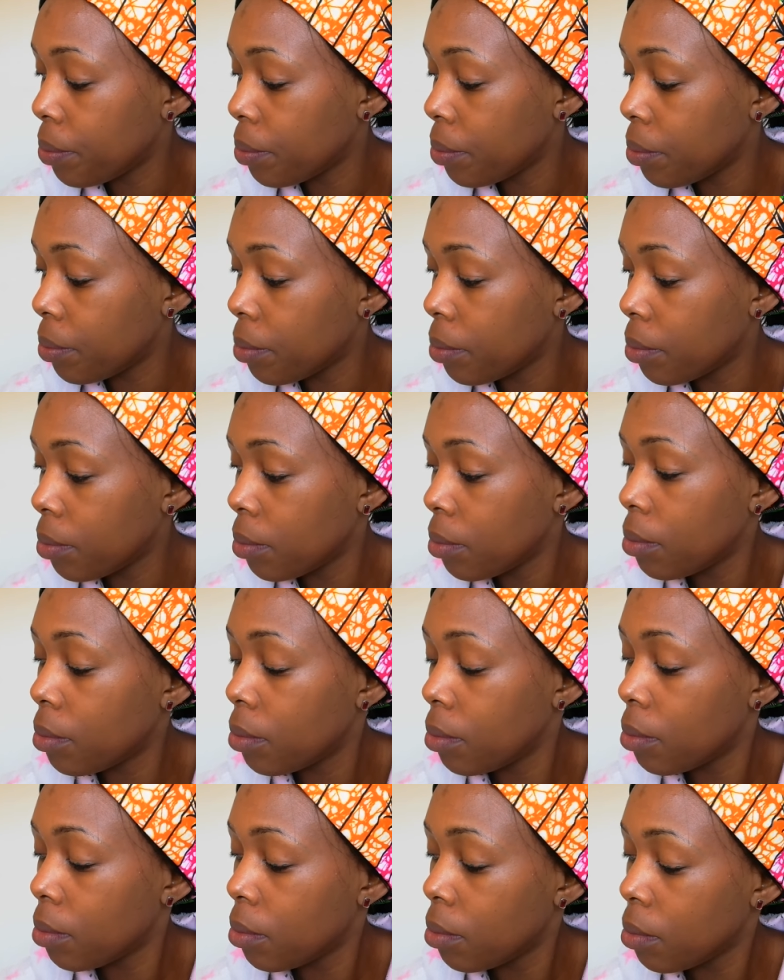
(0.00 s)

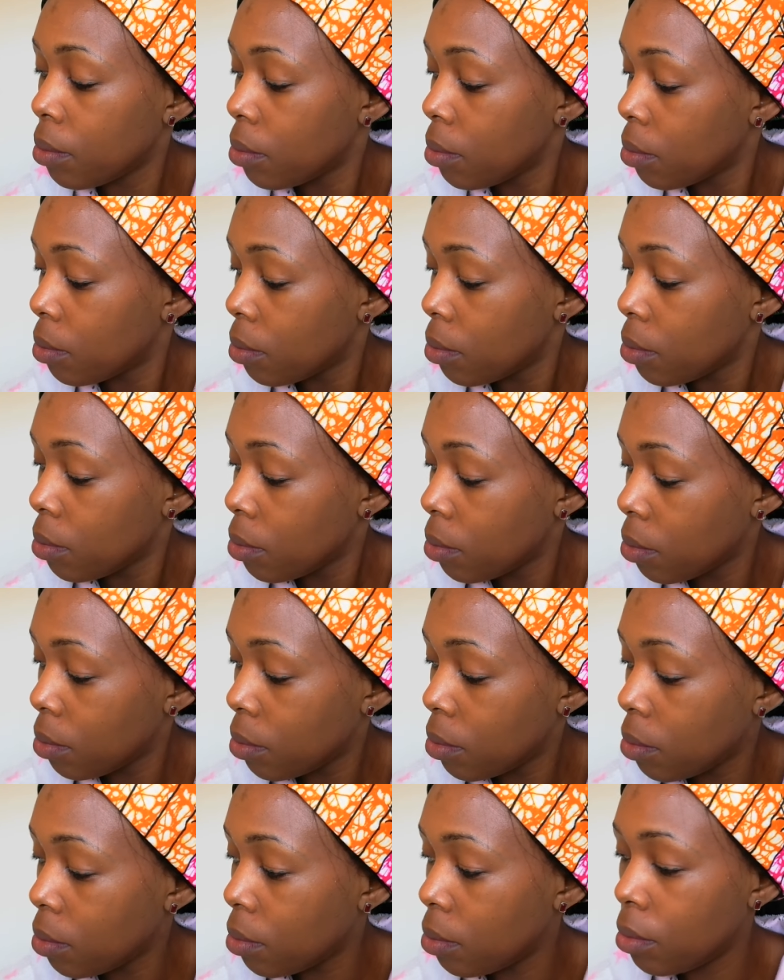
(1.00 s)

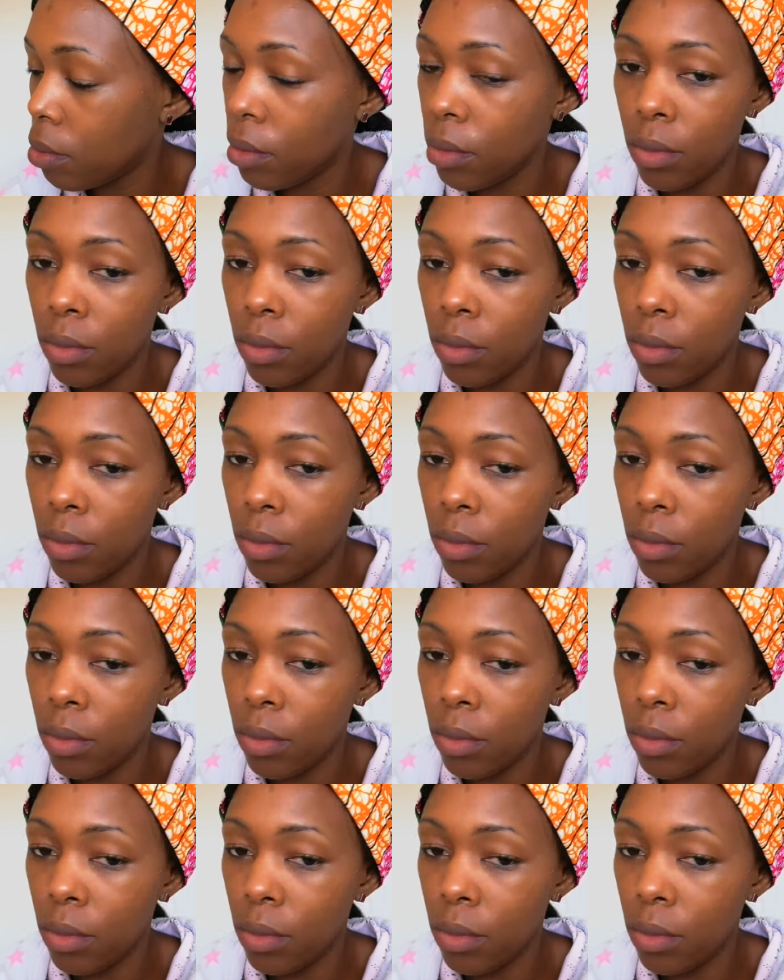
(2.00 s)
[no speech]